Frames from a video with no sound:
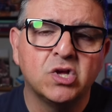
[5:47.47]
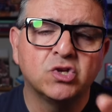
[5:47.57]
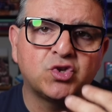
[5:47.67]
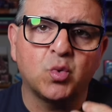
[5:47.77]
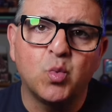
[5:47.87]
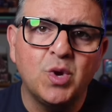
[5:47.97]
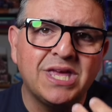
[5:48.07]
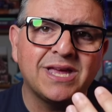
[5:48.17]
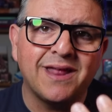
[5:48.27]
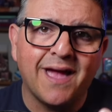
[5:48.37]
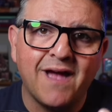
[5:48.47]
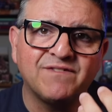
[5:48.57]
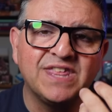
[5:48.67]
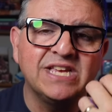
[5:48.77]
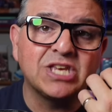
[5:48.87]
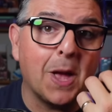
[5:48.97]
so we can have these